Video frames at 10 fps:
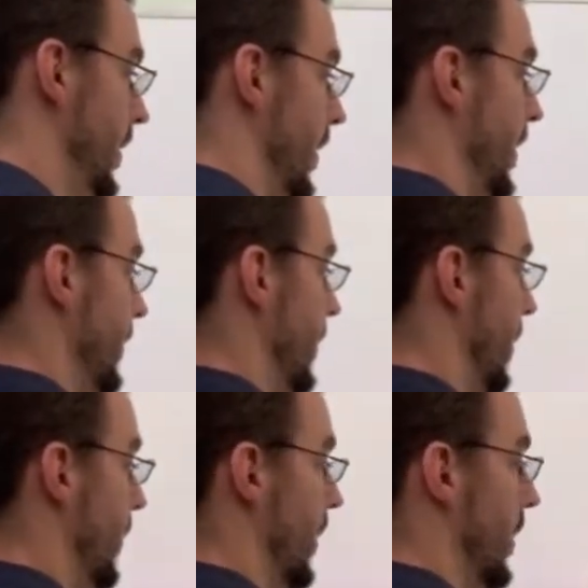This
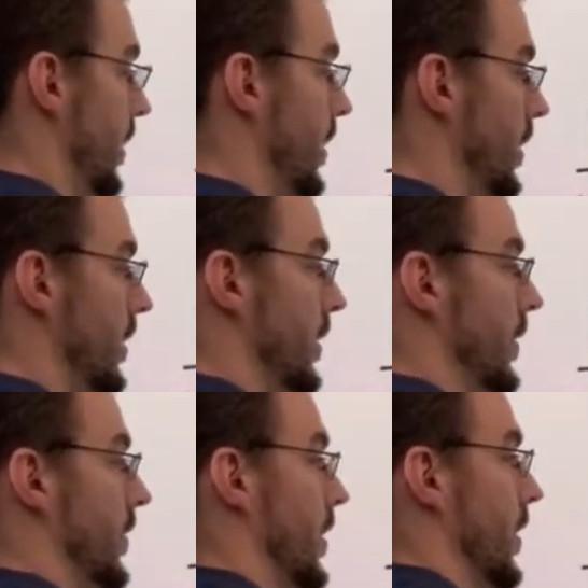number
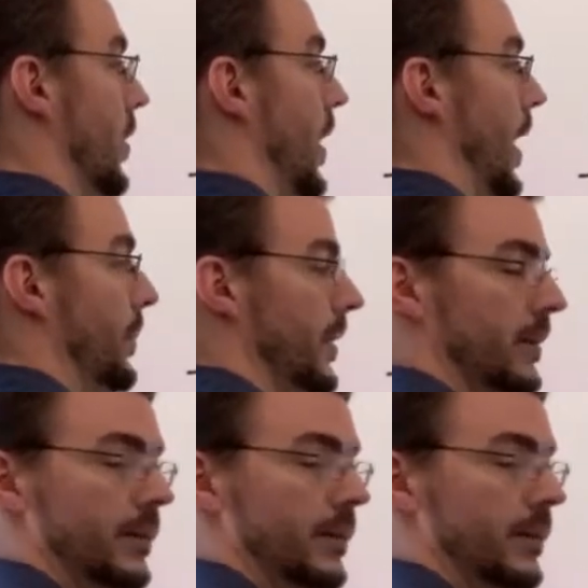is going to go up.